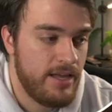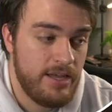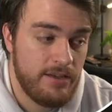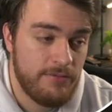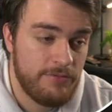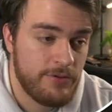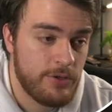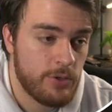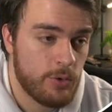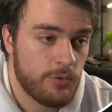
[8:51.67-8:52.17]

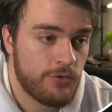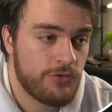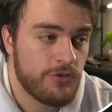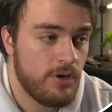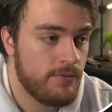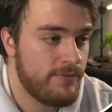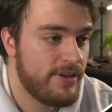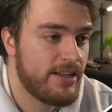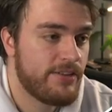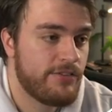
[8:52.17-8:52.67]
If your
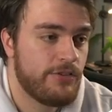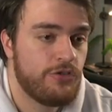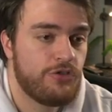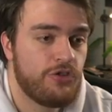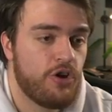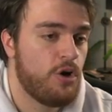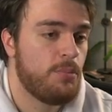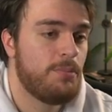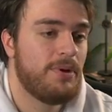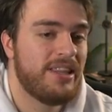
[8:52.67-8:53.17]
server doesn't
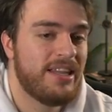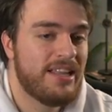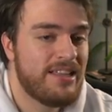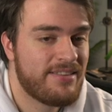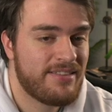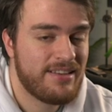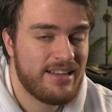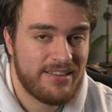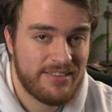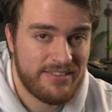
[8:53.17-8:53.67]
show up on
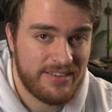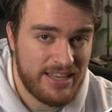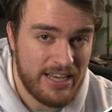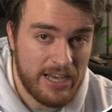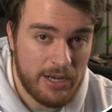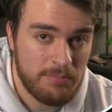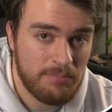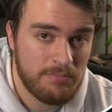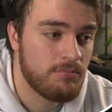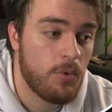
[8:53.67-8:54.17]
this list
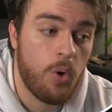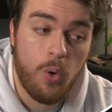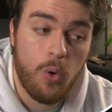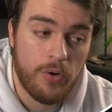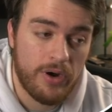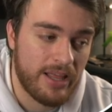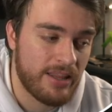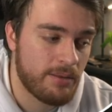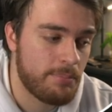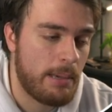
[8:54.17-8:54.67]
here,
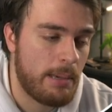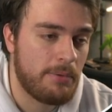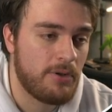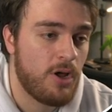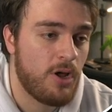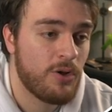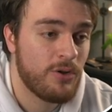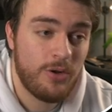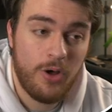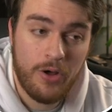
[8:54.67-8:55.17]
or other people
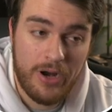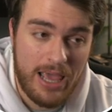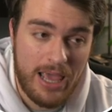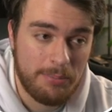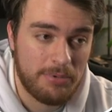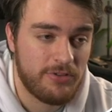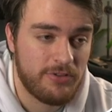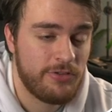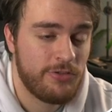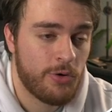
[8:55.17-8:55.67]
are not
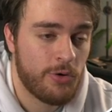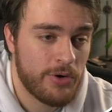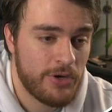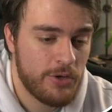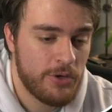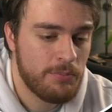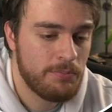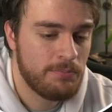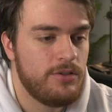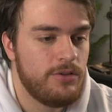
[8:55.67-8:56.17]
able to join
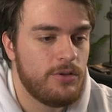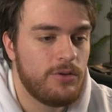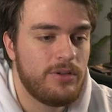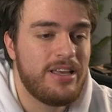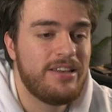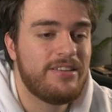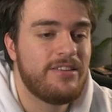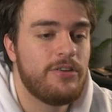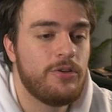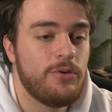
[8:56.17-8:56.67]
you, you'll
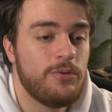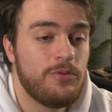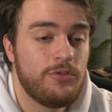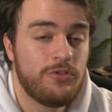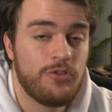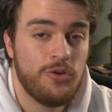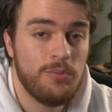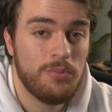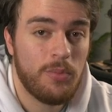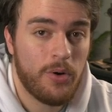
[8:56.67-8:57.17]
need to do
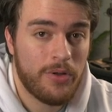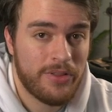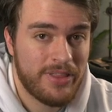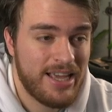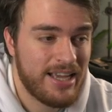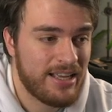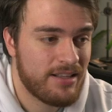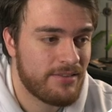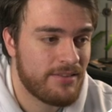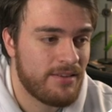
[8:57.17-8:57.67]
two more
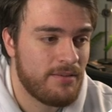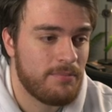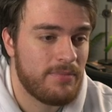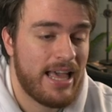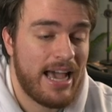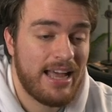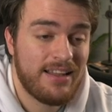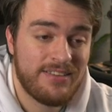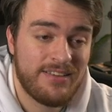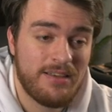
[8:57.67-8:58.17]
things.
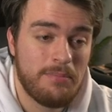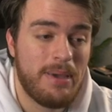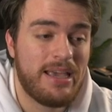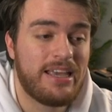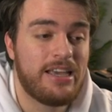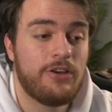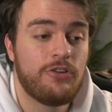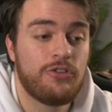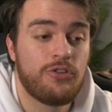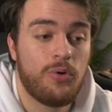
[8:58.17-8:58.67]
That's
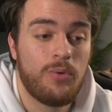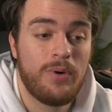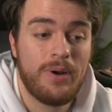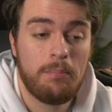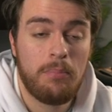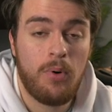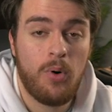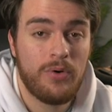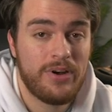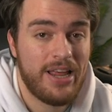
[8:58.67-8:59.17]
making sure
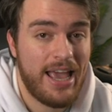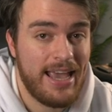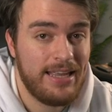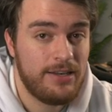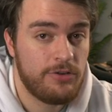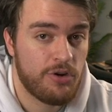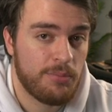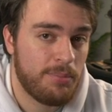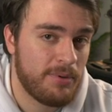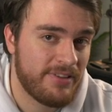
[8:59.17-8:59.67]
port
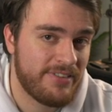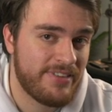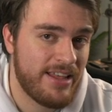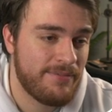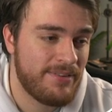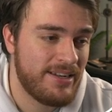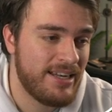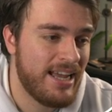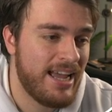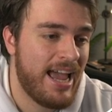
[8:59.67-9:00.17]

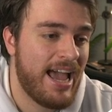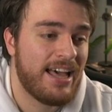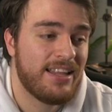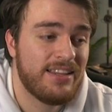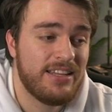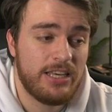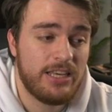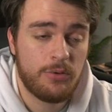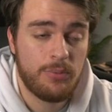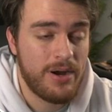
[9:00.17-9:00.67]
8777 and
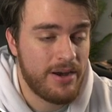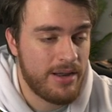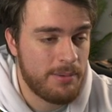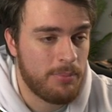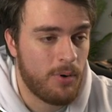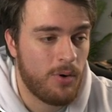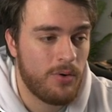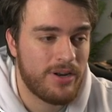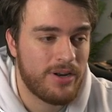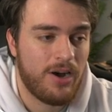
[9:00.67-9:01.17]
the query
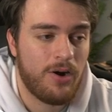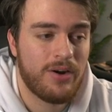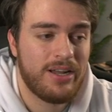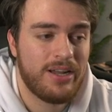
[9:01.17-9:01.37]
port are